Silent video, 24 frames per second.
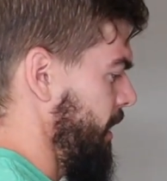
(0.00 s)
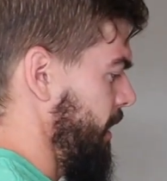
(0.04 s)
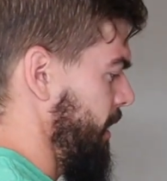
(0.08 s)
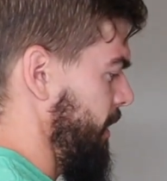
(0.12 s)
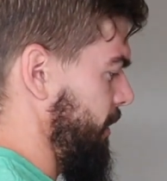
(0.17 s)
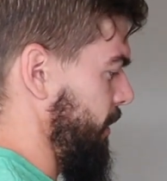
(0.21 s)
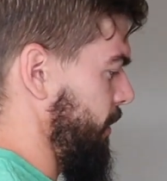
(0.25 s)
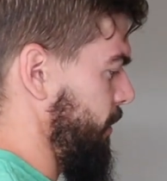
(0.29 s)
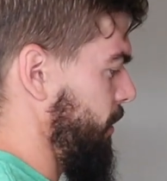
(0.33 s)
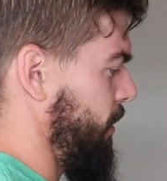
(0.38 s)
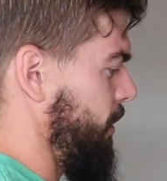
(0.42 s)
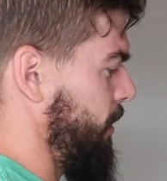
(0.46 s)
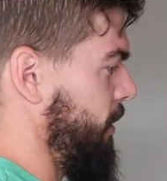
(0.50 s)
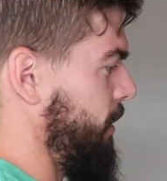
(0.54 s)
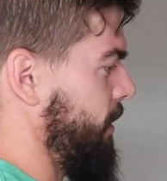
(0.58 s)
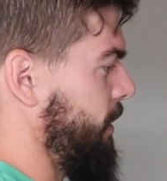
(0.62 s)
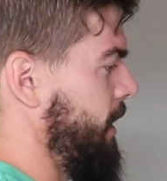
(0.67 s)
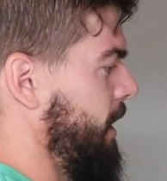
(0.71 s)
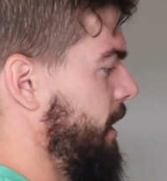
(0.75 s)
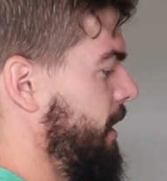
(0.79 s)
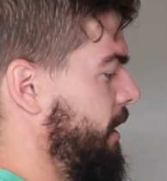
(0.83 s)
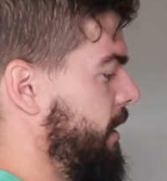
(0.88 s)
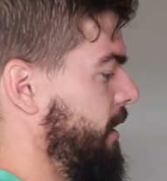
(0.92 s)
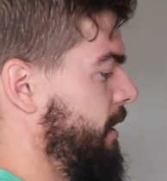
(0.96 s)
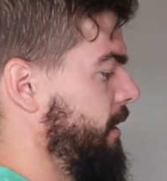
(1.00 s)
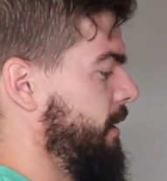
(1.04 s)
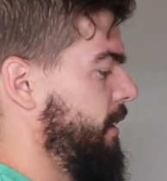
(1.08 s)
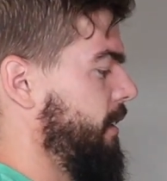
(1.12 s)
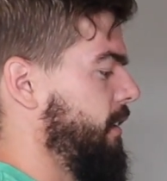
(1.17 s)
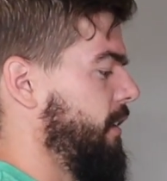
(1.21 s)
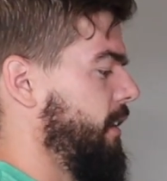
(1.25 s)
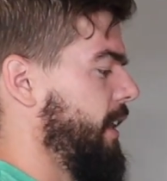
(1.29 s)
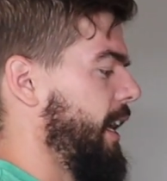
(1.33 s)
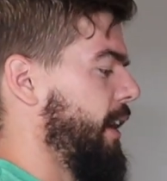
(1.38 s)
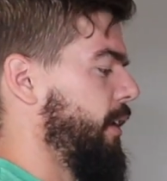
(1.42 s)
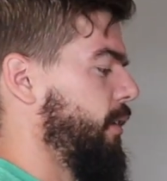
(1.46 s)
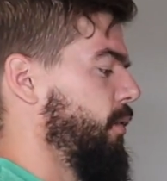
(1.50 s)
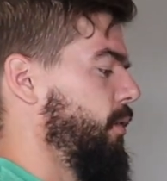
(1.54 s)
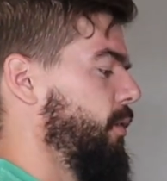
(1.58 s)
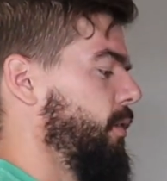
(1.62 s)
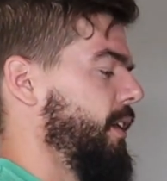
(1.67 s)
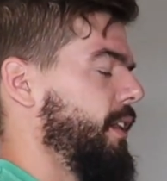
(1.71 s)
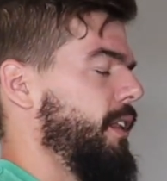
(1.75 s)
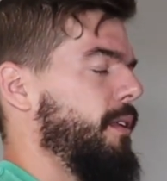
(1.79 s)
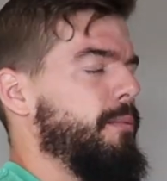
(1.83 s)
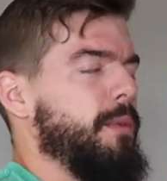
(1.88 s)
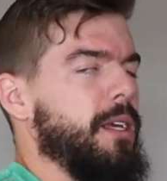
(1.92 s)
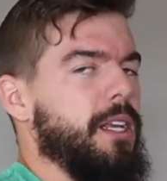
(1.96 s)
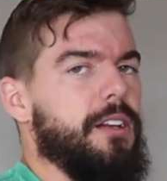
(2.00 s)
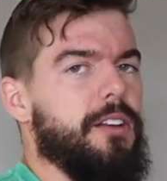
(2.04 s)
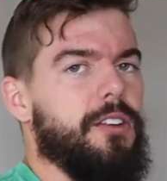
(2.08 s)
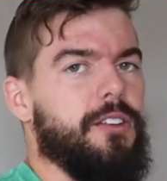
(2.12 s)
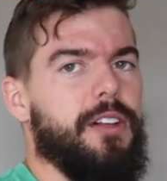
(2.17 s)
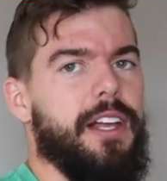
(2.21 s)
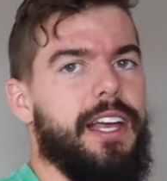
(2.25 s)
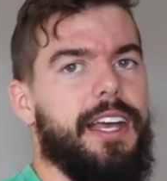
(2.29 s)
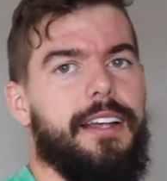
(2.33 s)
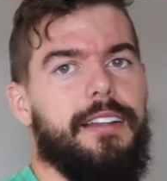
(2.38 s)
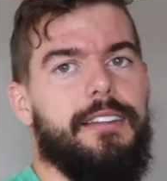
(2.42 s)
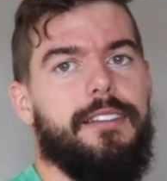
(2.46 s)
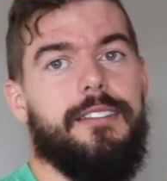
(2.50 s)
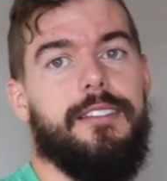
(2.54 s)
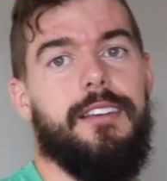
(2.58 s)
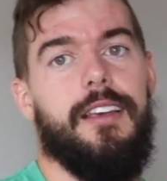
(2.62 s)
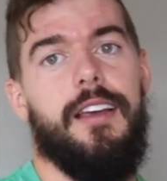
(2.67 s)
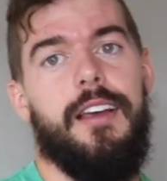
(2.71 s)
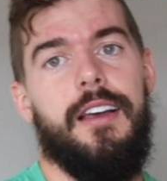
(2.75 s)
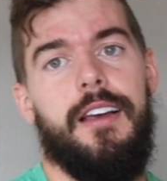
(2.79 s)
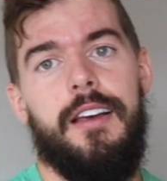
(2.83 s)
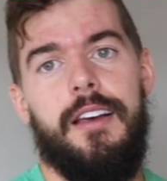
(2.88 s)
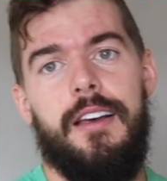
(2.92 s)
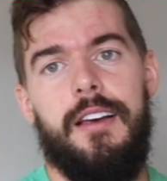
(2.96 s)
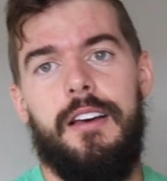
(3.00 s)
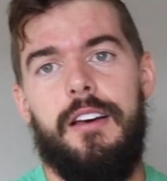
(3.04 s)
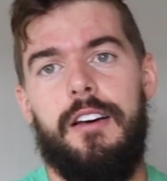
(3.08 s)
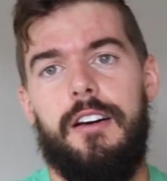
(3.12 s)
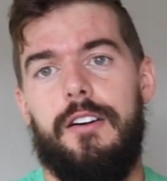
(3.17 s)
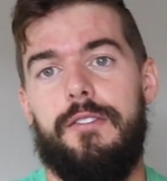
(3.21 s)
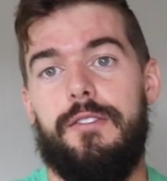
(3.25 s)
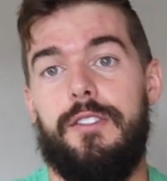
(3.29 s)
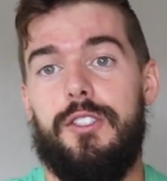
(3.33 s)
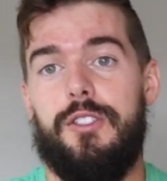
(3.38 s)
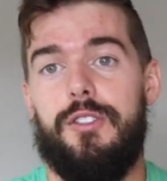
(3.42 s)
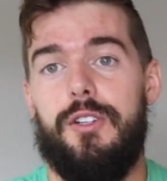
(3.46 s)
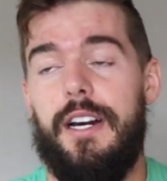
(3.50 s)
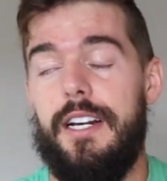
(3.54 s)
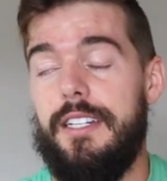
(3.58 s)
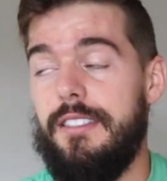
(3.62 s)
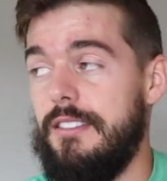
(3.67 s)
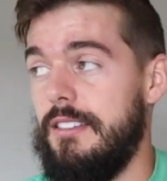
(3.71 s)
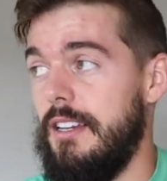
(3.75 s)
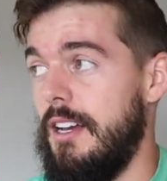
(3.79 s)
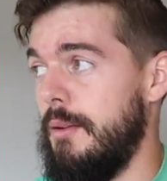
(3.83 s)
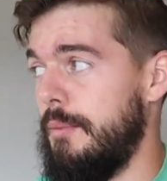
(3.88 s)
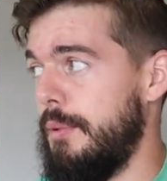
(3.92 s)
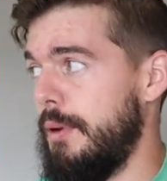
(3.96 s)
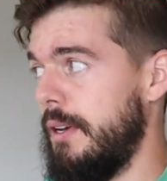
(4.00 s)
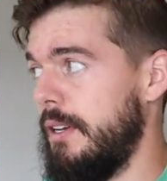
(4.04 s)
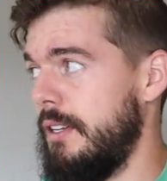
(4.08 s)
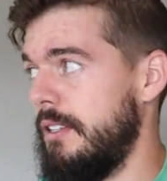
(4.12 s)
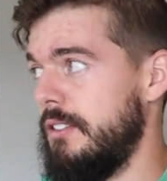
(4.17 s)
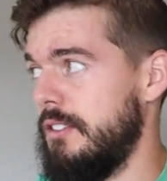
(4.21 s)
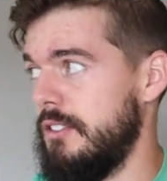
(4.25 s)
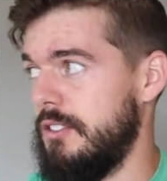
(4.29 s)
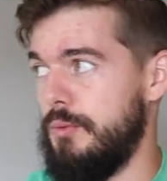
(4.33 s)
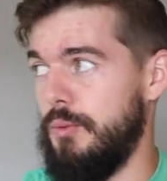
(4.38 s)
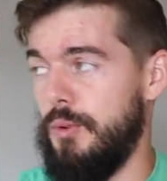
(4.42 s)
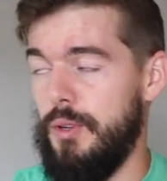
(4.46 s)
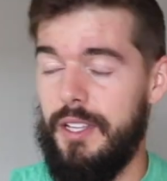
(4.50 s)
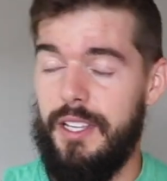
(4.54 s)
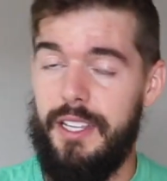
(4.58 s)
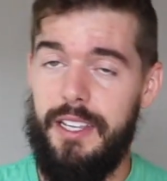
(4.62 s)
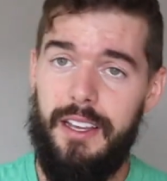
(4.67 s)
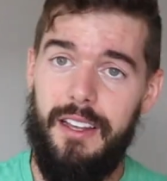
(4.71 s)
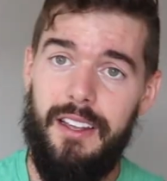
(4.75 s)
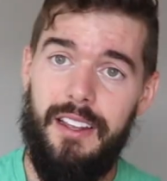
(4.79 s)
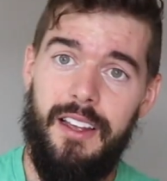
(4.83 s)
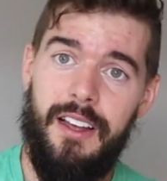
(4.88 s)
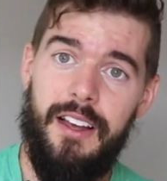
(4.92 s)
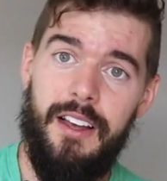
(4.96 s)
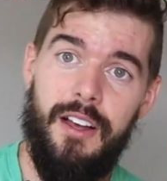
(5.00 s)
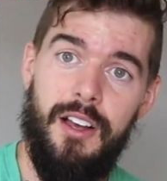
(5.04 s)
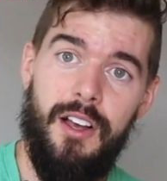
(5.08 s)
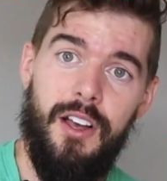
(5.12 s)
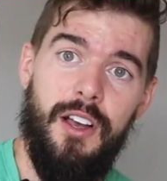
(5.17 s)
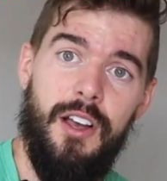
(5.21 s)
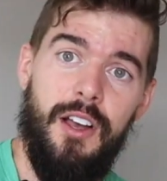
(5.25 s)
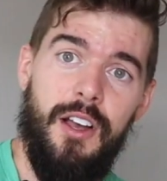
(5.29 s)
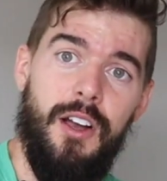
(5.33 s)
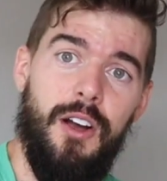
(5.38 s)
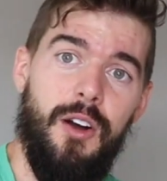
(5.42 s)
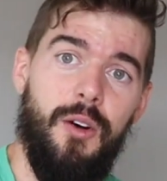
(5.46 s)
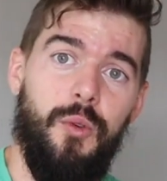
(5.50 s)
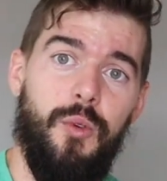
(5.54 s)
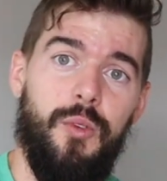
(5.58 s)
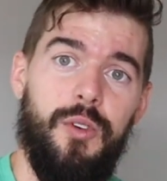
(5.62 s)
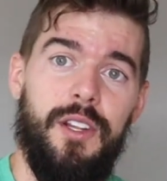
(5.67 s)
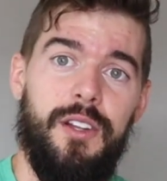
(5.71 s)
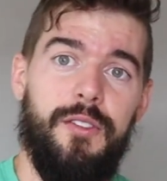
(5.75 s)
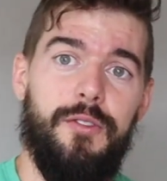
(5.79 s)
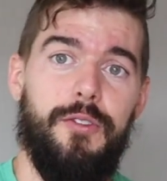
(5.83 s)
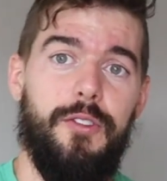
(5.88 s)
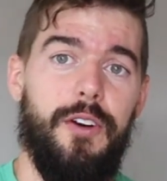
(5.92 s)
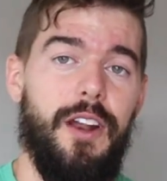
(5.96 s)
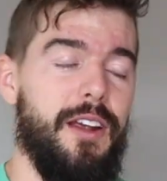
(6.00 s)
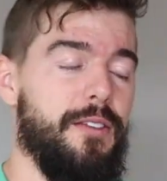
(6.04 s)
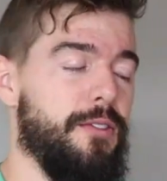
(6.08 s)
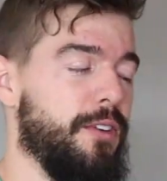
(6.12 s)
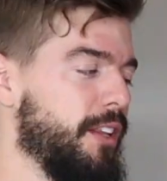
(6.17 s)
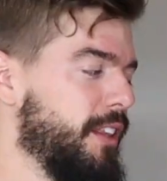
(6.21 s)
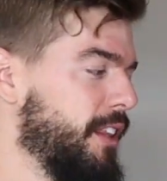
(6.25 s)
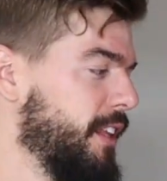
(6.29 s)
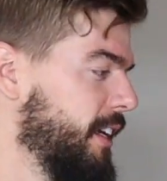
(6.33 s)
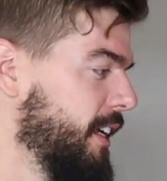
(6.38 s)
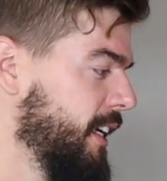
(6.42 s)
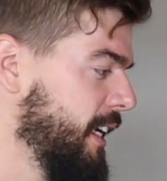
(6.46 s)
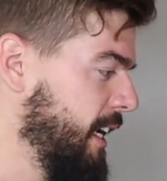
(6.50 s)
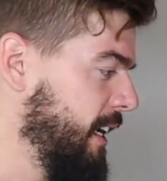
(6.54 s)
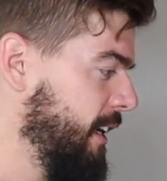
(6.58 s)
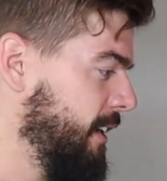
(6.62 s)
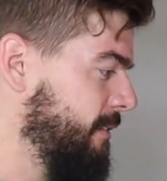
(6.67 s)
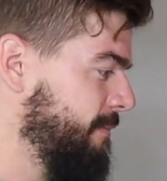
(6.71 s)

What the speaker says: the lateral and the medial heads of the tricep. Just want to get 1 in for everything.